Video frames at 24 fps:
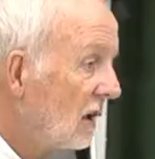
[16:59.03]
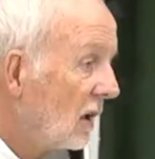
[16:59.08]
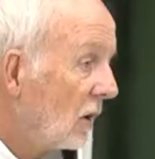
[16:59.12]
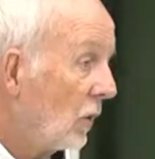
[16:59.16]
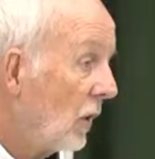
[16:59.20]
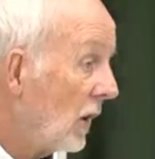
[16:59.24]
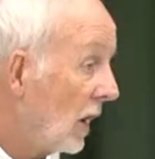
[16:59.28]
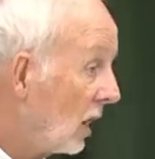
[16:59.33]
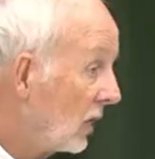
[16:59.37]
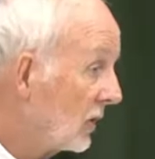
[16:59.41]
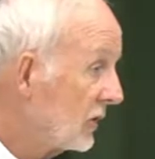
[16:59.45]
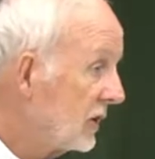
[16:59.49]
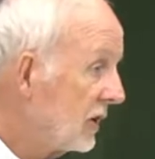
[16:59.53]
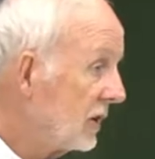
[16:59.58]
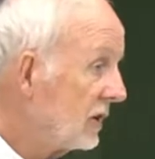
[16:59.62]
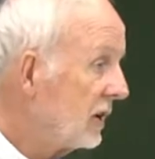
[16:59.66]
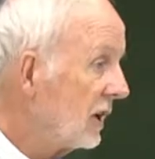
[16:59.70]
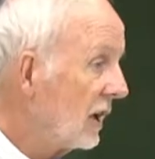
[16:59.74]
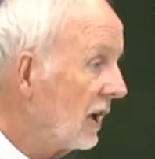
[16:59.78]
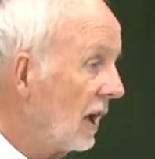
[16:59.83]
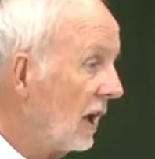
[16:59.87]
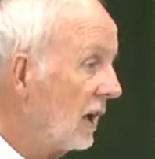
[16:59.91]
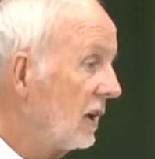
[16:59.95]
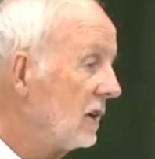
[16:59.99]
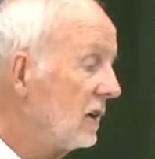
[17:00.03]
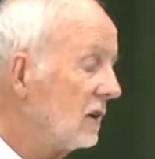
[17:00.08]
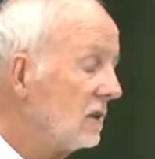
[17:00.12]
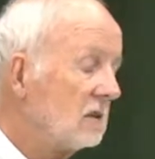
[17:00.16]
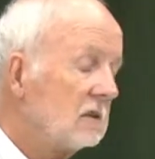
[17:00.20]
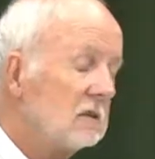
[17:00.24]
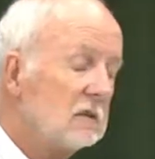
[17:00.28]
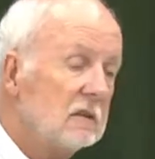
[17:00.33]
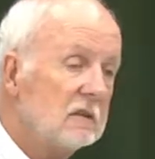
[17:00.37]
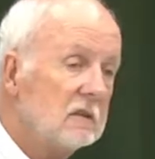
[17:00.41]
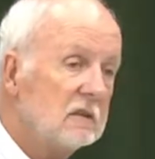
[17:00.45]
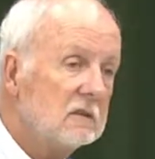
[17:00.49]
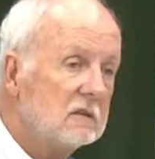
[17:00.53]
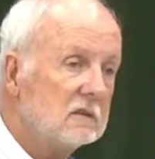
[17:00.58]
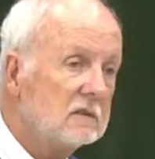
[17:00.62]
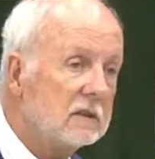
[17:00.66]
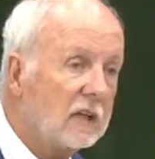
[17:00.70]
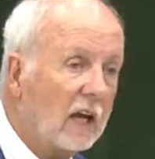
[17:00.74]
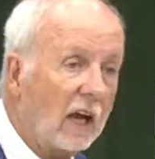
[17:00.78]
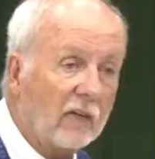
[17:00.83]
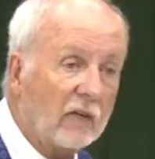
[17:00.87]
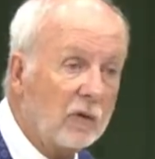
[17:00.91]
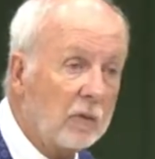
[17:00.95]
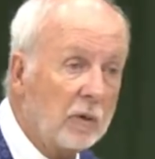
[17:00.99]
we all sit together.
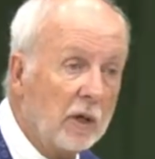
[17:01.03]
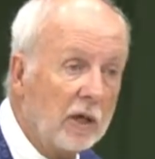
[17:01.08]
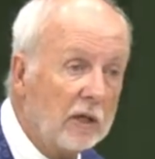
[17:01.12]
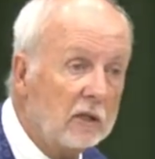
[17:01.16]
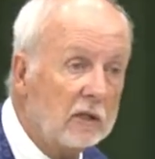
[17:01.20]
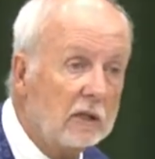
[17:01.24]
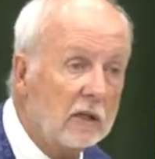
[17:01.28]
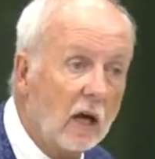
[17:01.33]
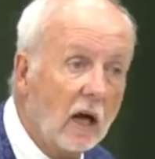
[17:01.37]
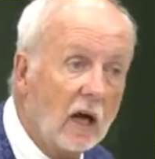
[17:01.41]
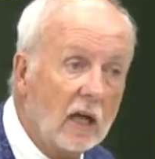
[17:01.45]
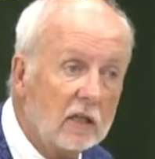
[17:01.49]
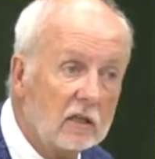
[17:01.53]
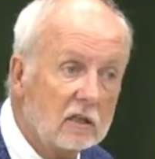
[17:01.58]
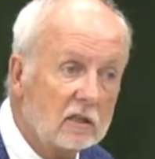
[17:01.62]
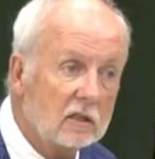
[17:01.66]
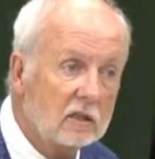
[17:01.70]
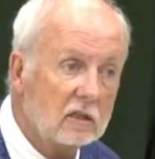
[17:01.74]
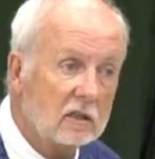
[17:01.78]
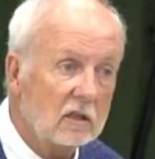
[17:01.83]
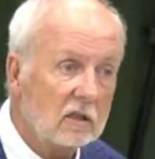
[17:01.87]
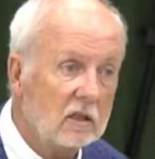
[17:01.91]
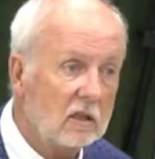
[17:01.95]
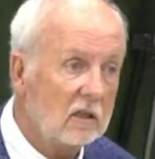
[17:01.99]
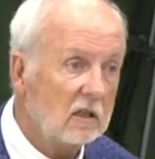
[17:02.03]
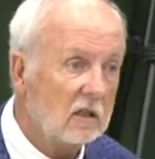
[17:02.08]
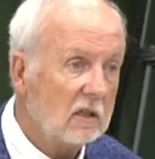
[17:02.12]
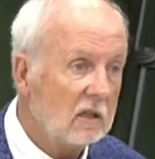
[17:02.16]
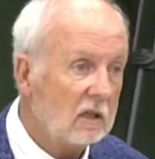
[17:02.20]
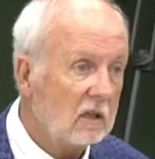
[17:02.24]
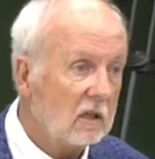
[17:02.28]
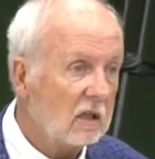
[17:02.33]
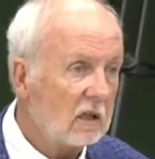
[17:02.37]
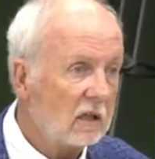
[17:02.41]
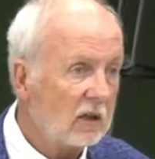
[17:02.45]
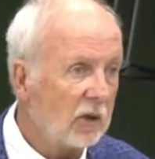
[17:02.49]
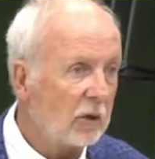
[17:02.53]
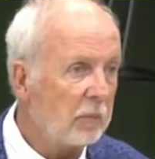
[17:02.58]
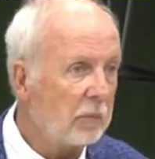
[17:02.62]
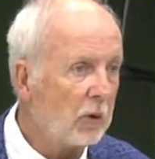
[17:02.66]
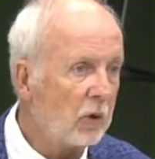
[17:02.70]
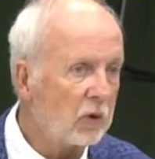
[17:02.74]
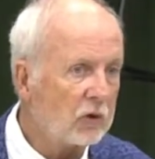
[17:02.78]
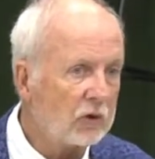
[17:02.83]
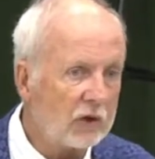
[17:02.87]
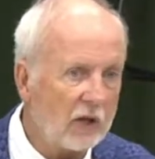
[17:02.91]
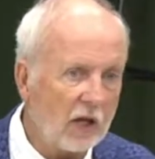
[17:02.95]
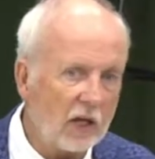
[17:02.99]
Everybody's nice. The
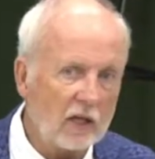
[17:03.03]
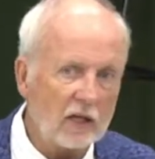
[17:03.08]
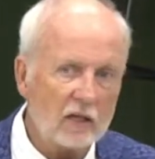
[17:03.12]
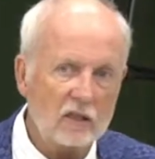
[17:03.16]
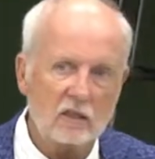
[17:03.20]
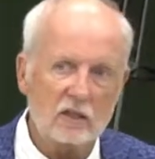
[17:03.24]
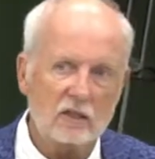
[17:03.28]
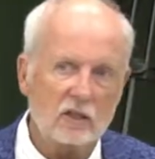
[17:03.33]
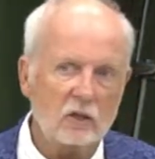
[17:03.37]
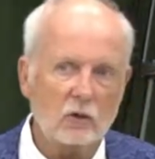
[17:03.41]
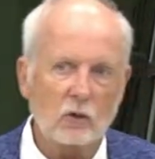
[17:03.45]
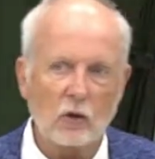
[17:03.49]
birthdays, the